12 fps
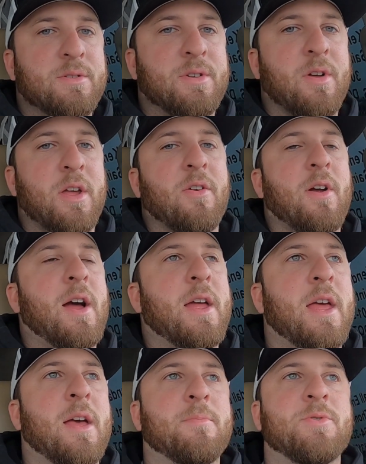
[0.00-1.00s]
So here I
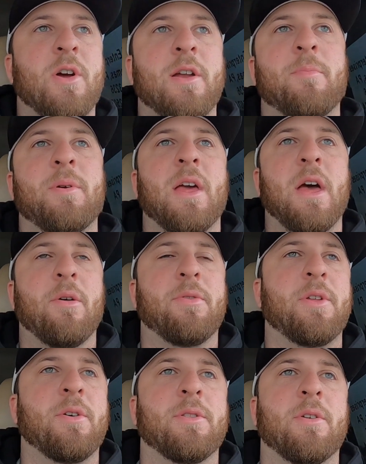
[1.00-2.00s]
am trying to be
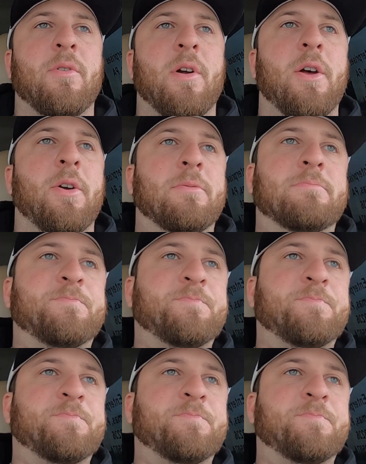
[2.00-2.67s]
healthy on the road.